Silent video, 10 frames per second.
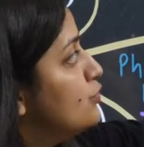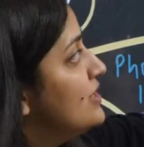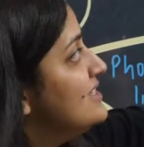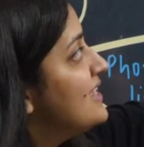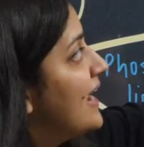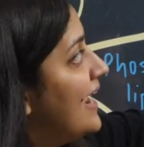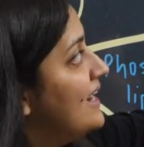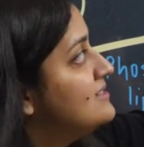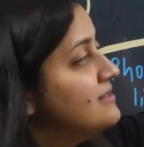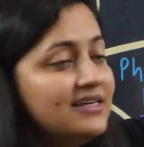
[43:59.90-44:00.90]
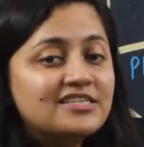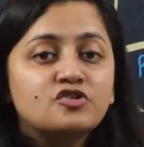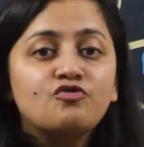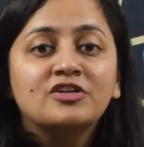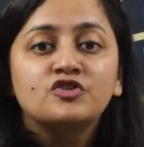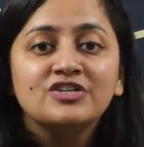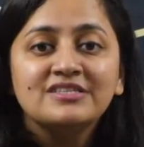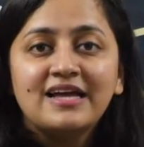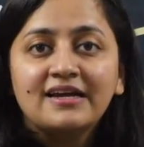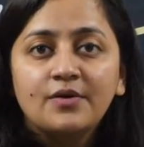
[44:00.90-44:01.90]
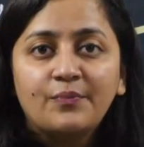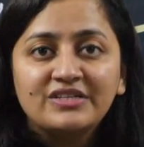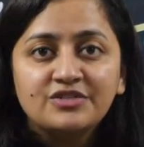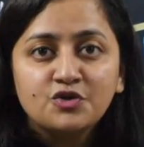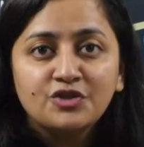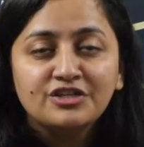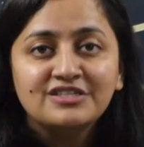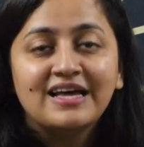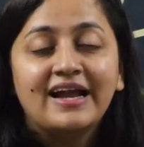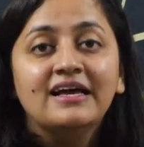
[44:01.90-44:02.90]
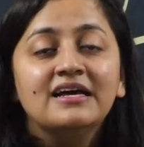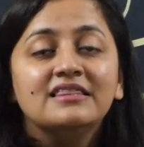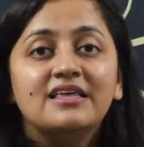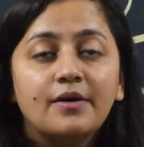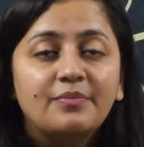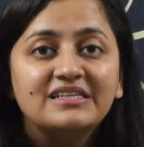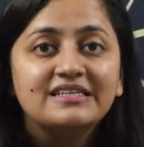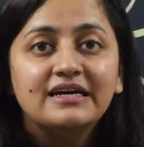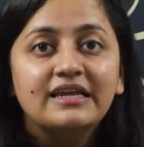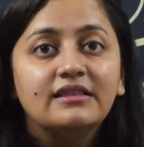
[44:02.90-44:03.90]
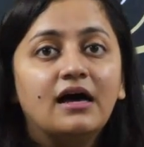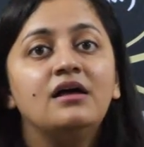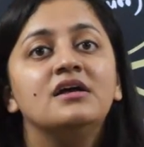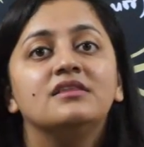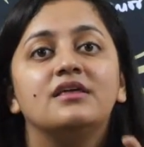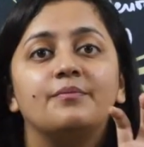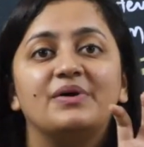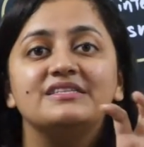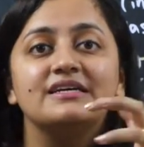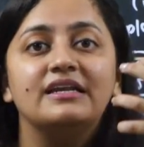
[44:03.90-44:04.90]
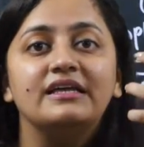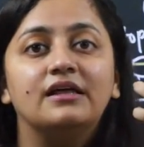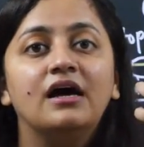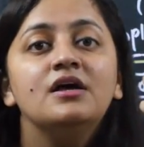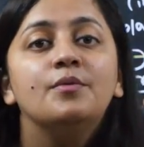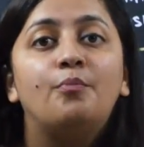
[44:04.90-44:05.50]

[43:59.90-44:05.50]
to these heads the structures that are present on this side they are basically the they are basically the